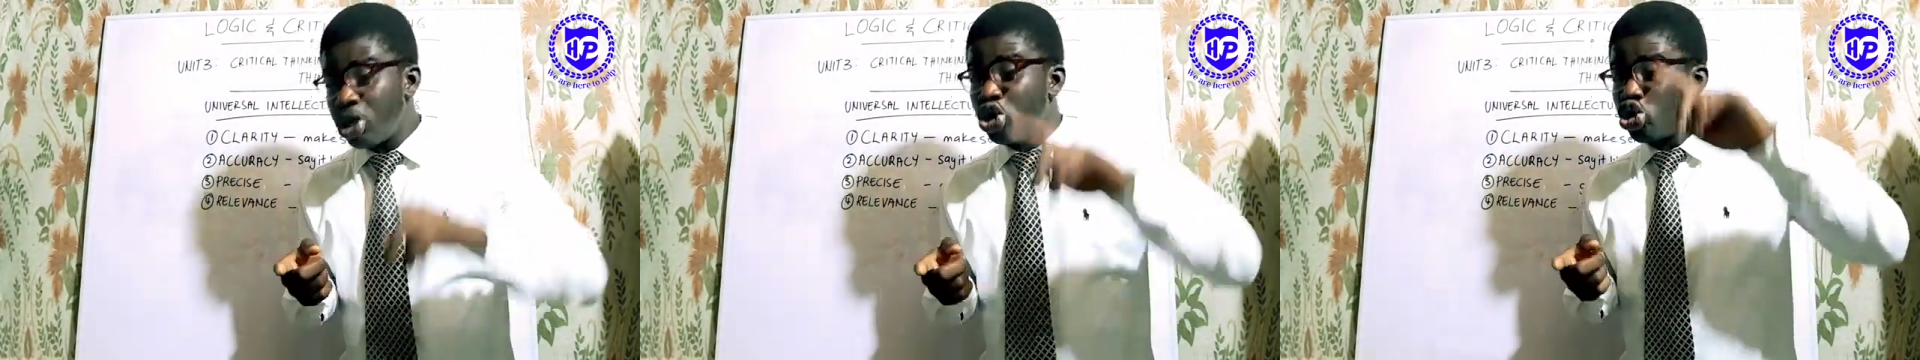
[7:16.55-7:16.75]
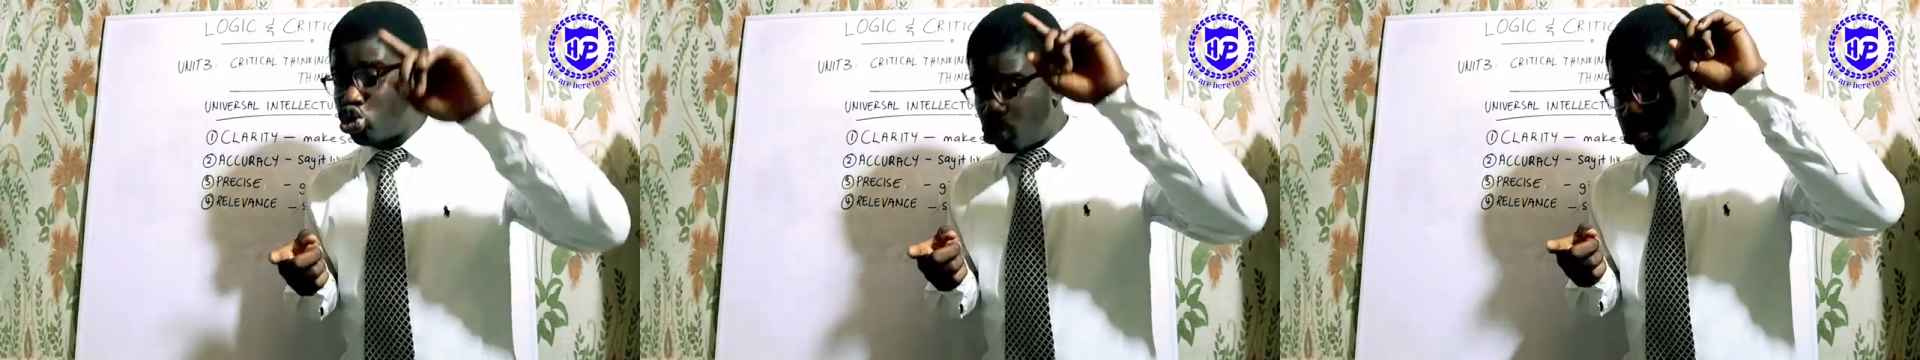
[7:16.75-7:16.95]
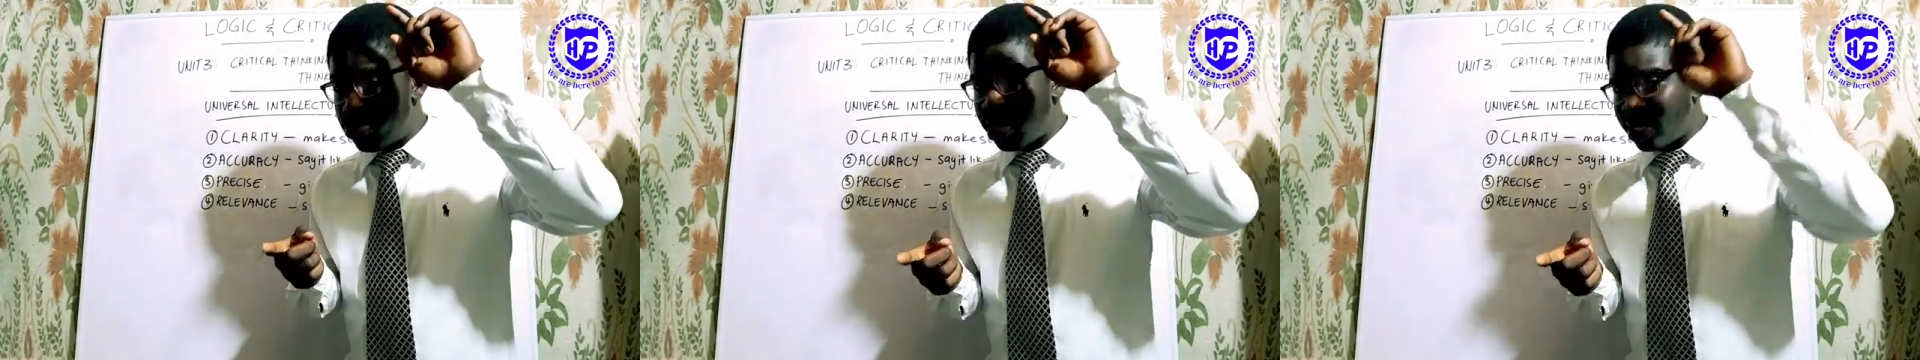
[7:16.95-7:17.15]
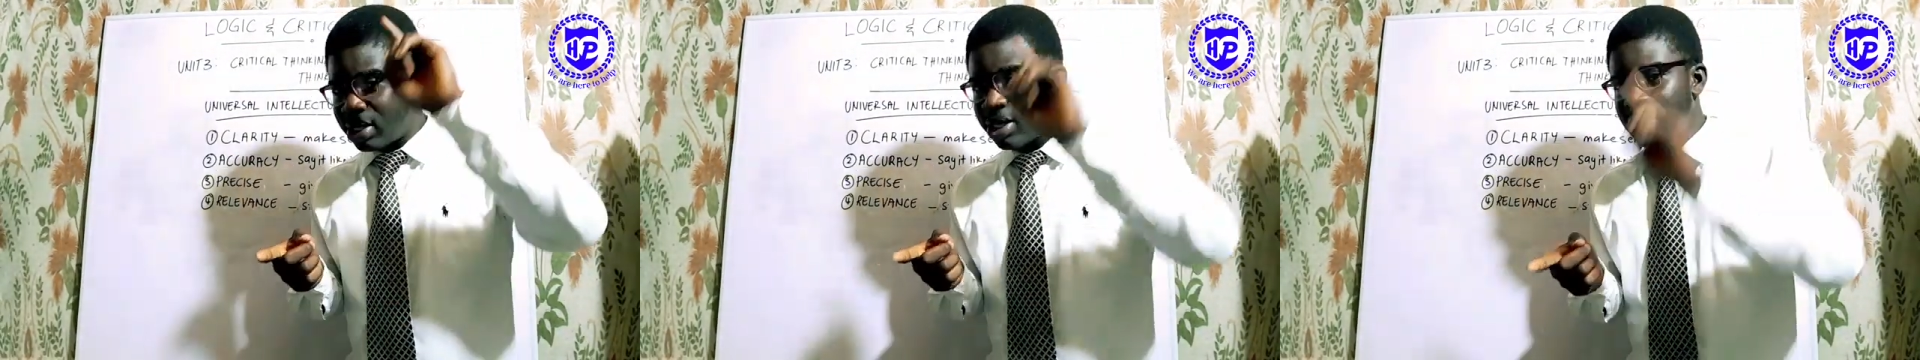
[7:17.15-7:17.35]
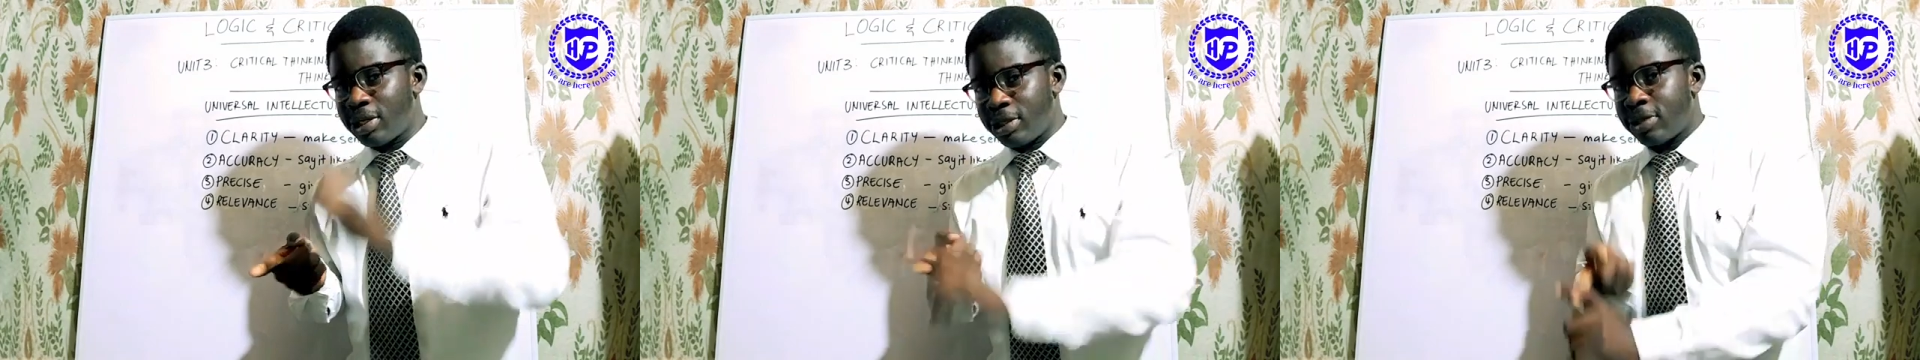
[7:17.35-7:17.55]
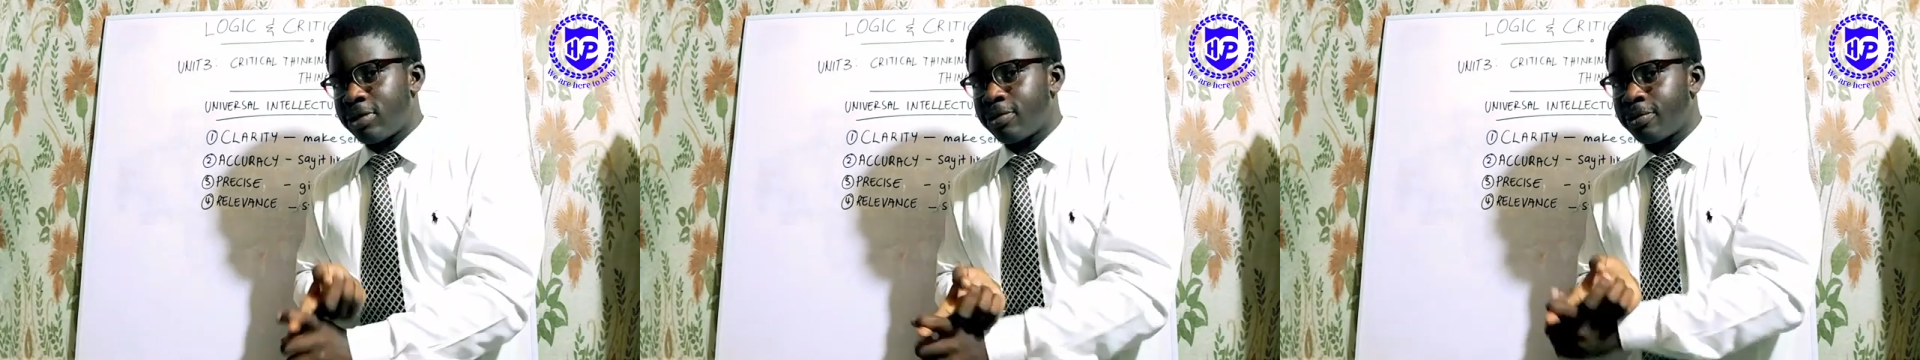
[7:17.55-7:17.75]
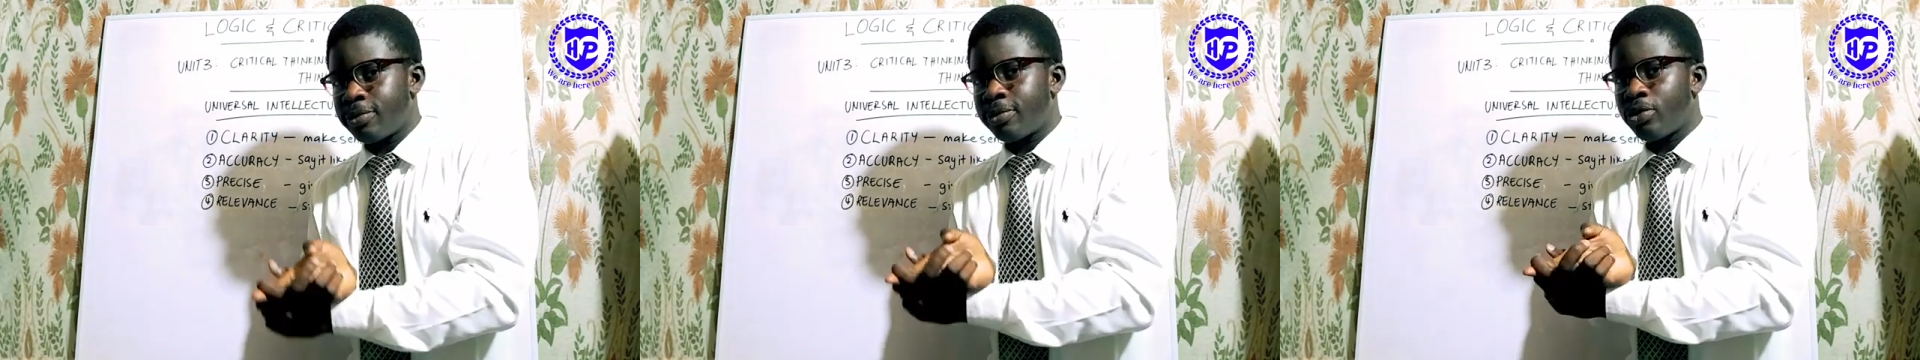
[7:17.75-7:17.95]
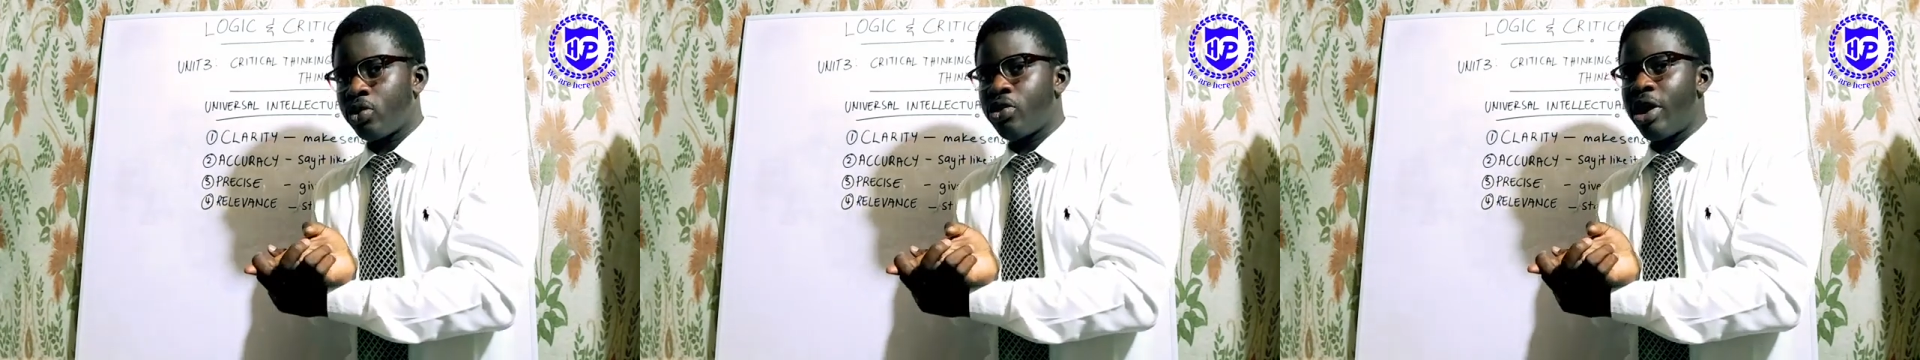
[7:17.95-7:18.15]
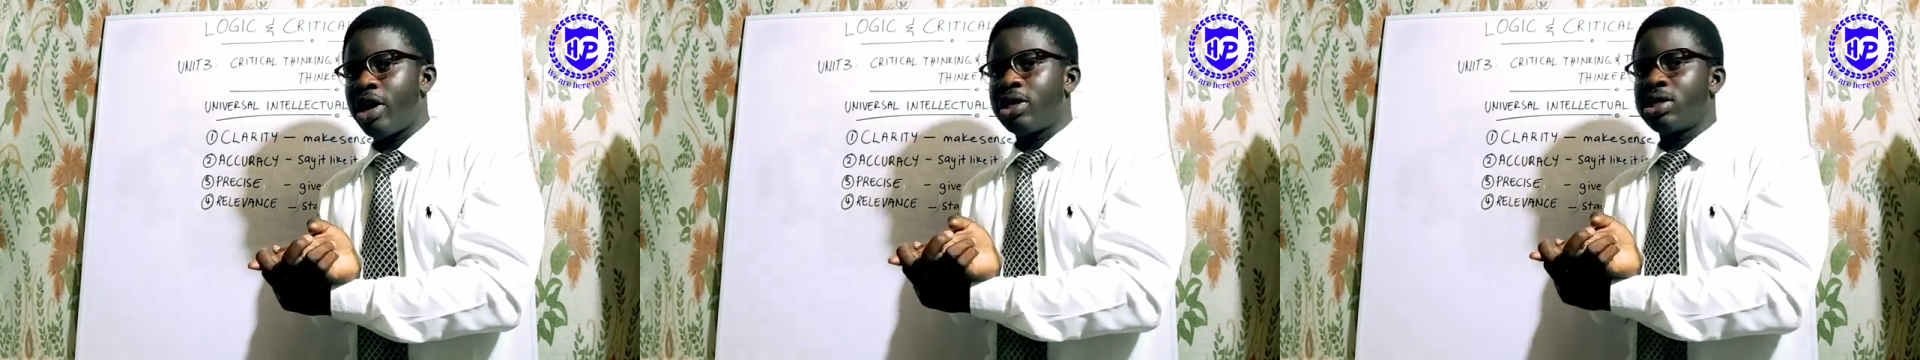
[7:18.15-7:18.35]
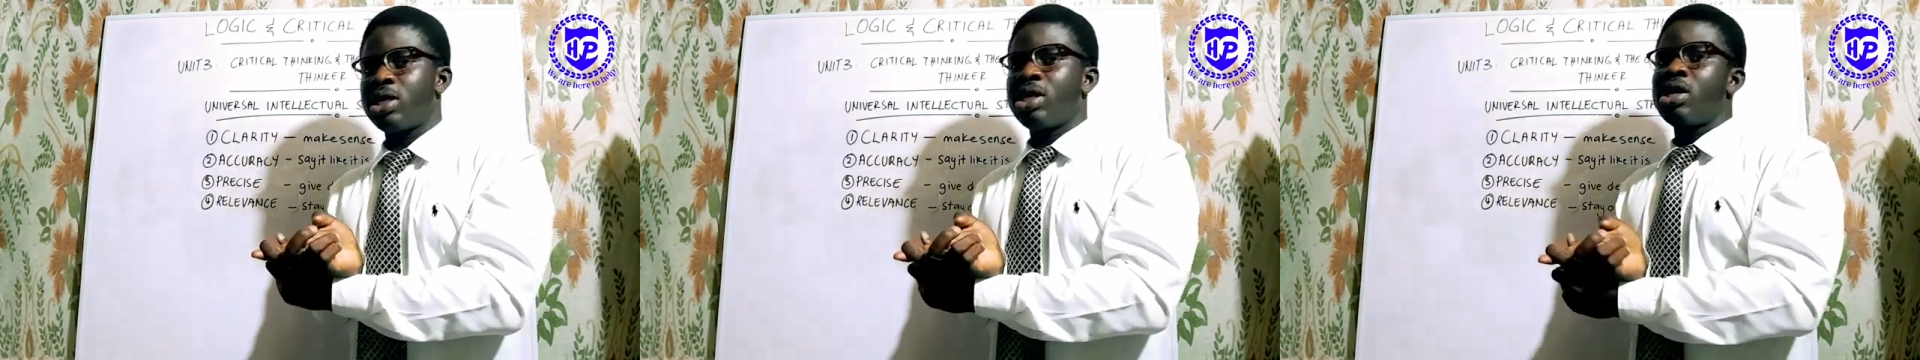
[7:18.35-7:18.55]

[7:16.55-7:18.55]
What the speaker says: should make sense, right?